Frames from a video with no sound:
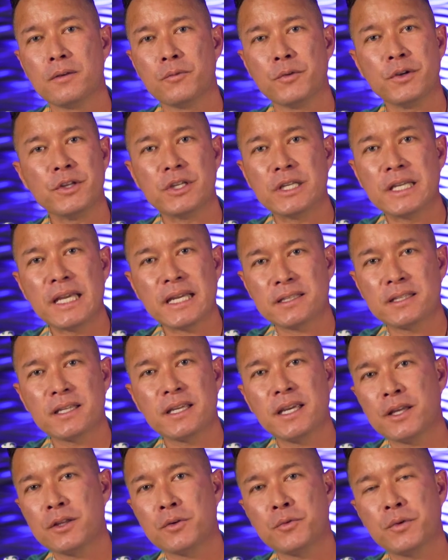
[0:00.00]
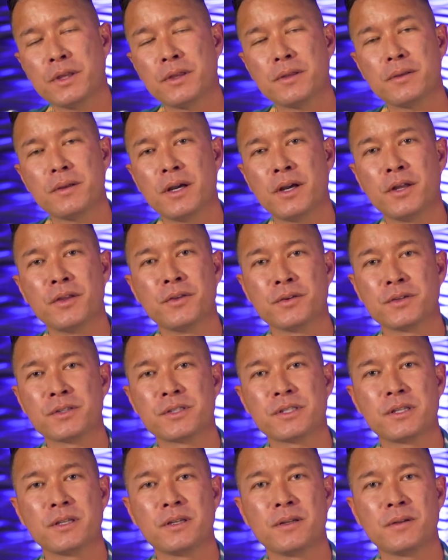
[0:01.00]
When you get together with
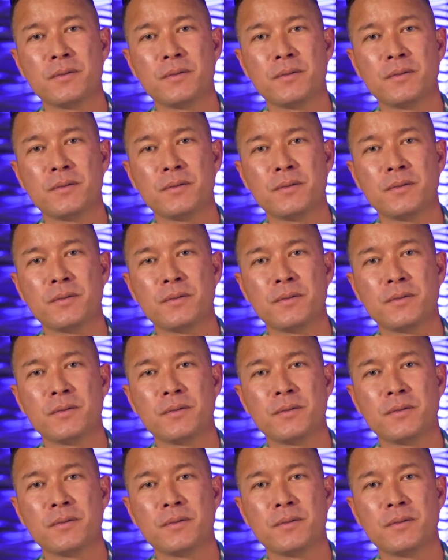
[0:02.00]
others,